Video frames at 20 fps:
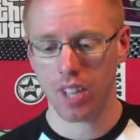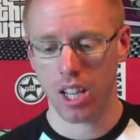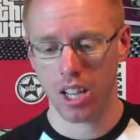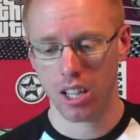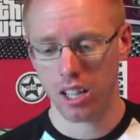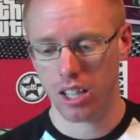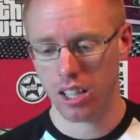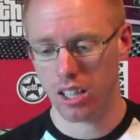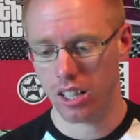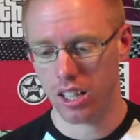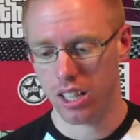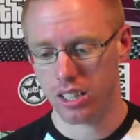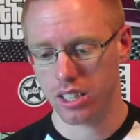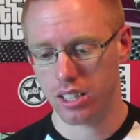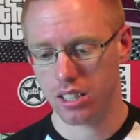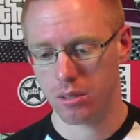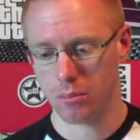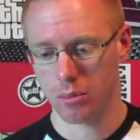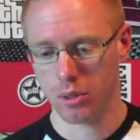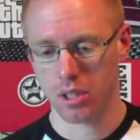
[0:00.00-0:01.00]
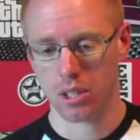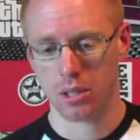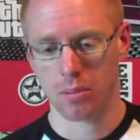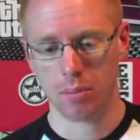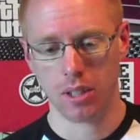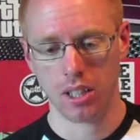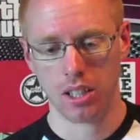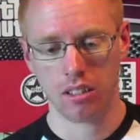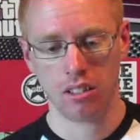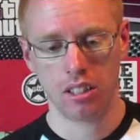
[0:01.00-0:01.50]
It is a money
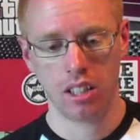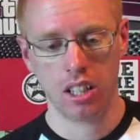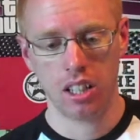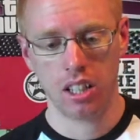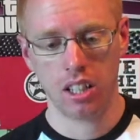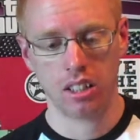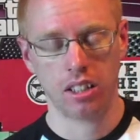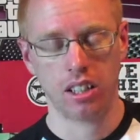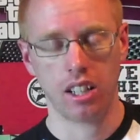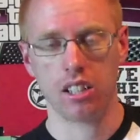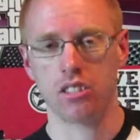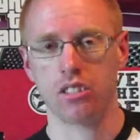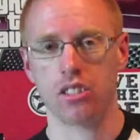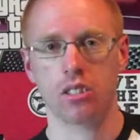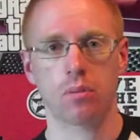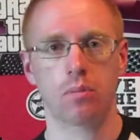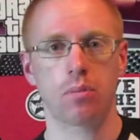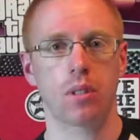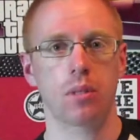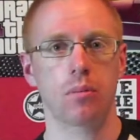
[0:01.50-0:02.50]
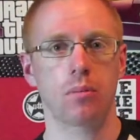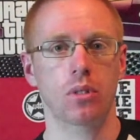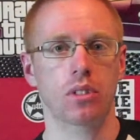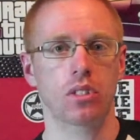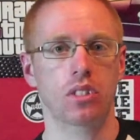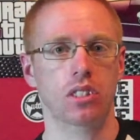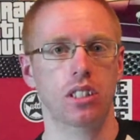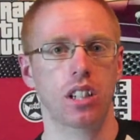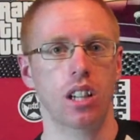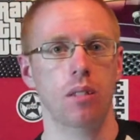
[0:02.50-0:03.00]
spinner. The engine's pretty much
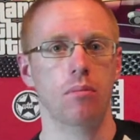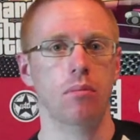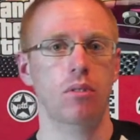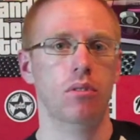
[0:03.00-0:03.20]
the same.